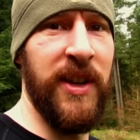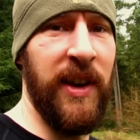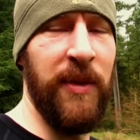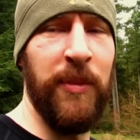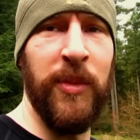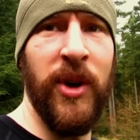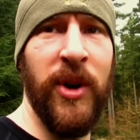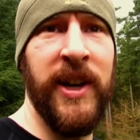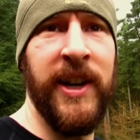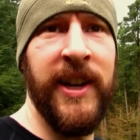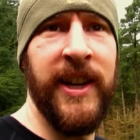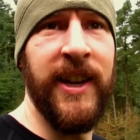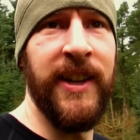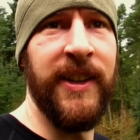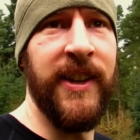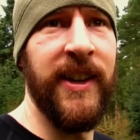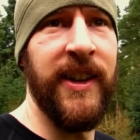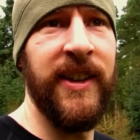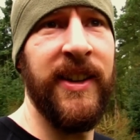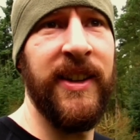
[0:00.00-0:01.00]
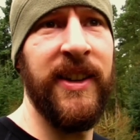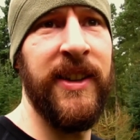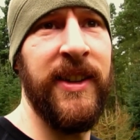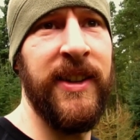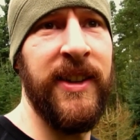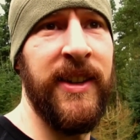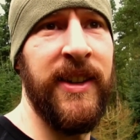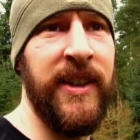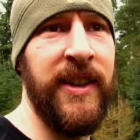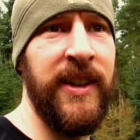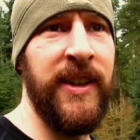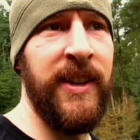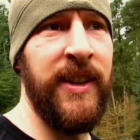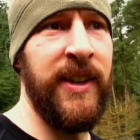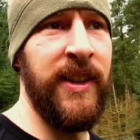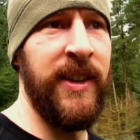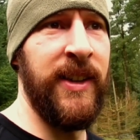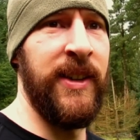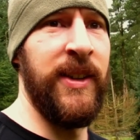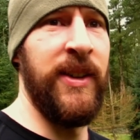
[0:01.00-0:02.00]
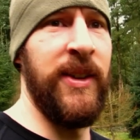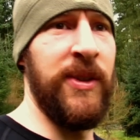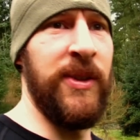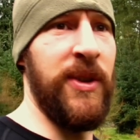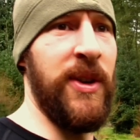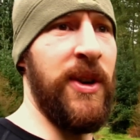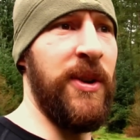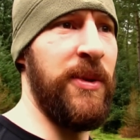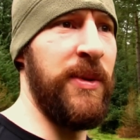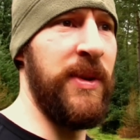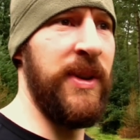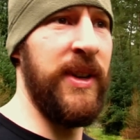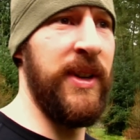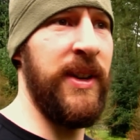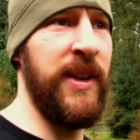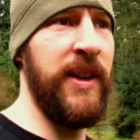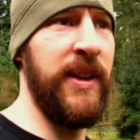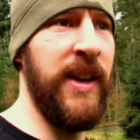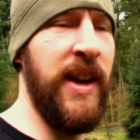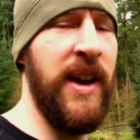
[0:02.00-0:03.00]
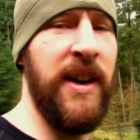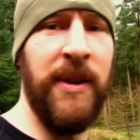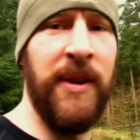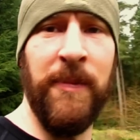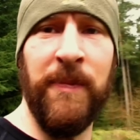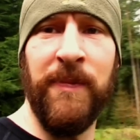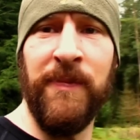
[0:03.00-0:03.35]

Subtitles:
I haven't put any in yet. So yeah,